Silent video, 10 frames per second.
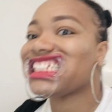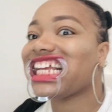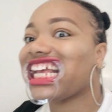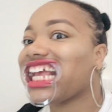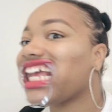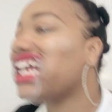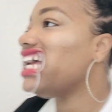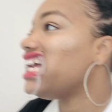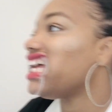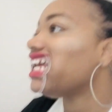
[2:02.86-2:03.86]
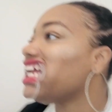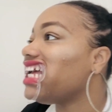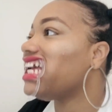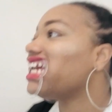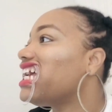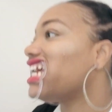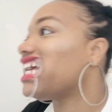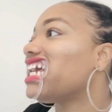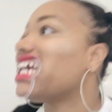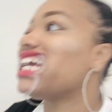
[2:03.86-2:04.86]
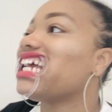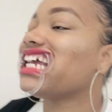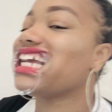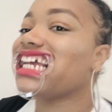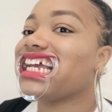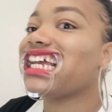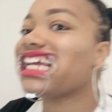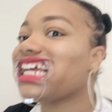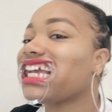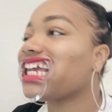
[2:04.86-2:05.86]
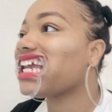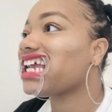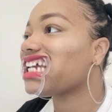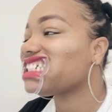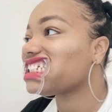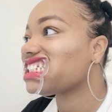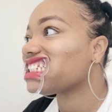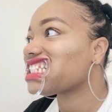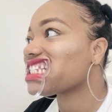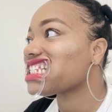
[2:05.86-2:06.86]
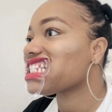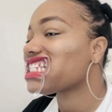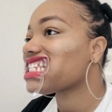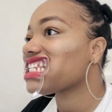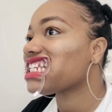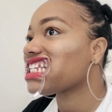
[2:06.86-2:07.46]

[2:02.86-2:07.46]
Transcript: first photo we're going to take is going to be of your right bite. So bite down, make sure your back teeth are touching.